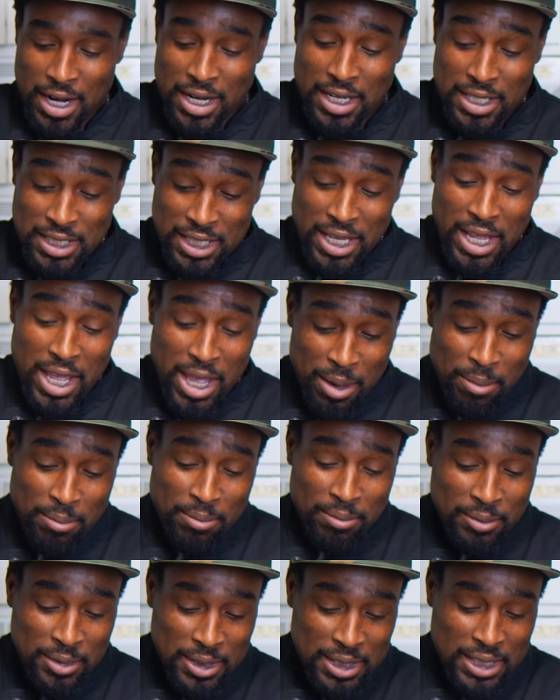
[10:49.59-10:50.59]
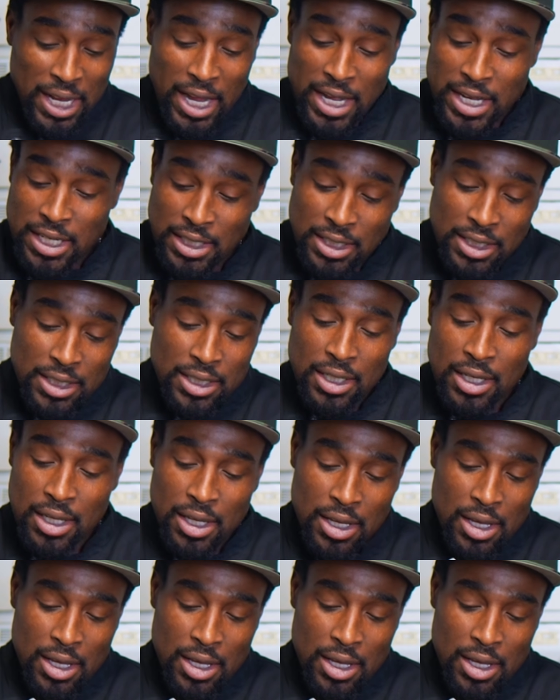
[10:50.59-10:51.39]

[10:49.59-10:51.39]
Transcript: the same size.